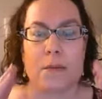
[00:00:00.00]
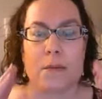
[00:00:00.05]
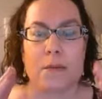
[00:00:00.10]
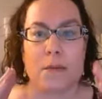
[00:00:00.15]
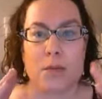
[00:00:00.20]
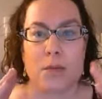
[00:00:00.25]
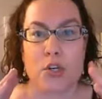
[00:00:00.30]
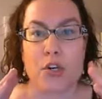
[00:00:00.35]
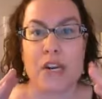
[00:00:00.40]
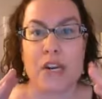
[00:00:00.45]

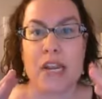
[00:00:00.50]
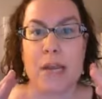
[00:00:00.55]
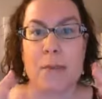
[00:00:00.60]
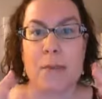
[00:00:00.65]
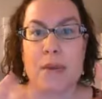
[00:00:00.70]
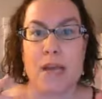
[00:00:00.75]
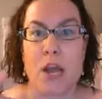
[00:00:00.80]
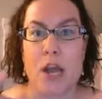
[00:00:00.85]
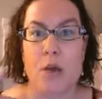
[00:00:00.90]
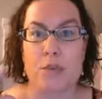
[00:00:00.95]

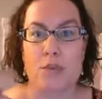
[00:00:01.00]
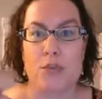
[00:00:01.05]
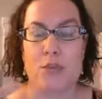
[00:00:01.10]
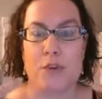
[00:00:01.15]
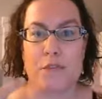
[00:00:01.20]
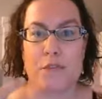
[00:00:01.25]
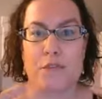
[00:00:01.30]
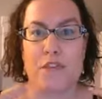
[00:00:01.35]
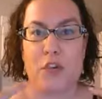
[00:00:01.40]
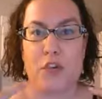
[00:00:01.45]
cream, it helps
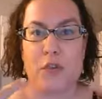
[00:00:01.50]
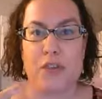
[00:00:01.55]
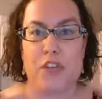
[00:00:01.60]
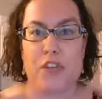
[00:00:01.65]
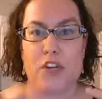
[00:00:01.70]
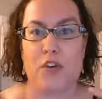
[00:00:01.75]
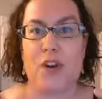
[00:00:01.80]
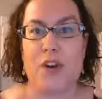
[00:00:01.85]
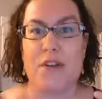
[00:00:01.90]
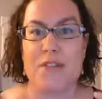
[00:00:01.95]
sort of fill in
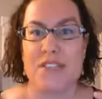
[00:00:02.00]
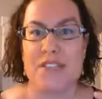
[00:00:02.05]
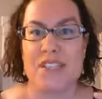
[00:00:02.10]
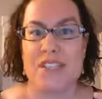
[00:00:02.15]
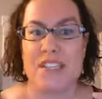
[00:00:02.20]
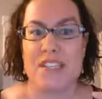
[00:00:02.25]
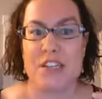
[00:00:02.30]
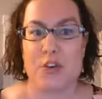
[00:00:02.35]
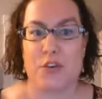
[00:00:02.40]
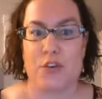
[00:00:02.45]
the
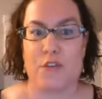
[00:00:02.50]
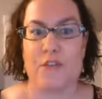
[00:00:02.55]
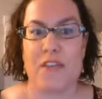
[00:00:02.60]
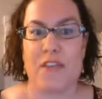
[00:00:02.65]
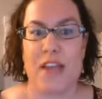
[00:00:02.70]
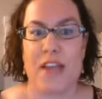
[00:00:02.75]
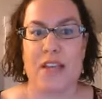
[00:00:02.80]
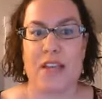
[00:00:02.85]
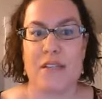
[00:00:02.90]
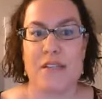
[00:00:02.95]
crevices in your
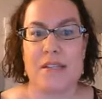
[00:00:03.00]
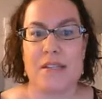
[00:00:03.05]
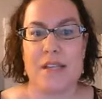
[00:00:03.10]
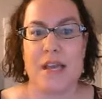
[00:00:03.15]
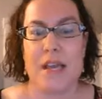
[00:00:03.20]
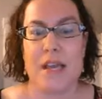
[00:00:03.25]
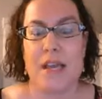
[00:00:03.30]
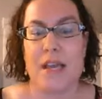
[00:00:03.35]
face,